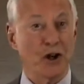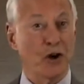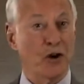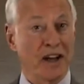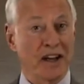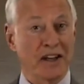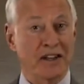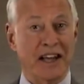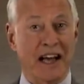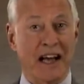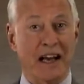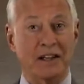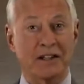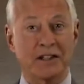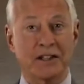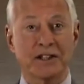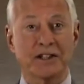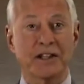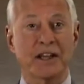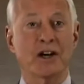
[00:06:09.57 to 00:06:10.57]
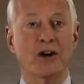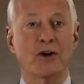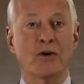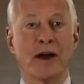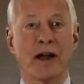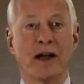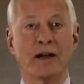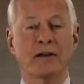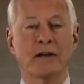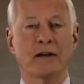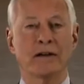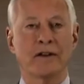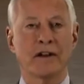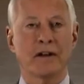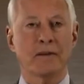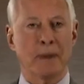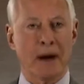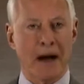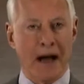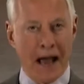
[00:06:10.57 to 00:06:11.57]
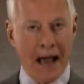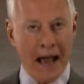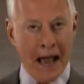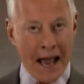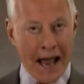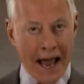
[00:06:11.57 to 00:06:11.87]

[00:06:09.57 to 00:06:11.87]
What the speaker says: your intelligence and creativity by